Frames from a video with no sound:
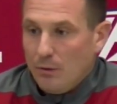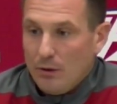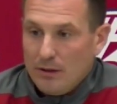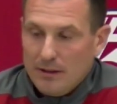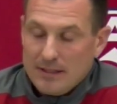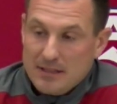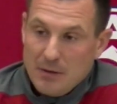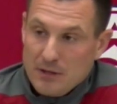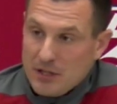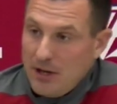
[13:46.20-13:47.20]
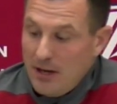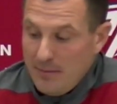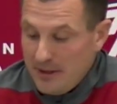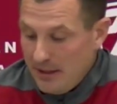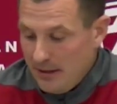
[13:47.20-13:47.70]
Well, let's start with Shaw. I
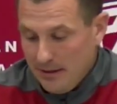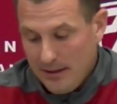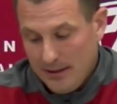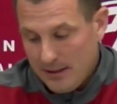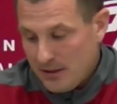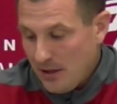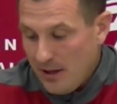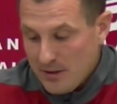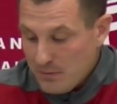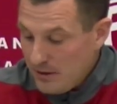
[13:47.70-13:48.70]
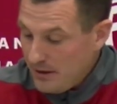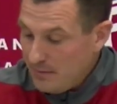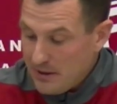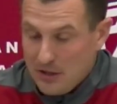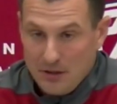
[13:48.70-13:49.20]
mean, Shaw has really
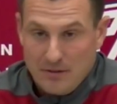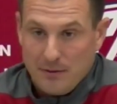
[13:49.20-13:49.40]
matured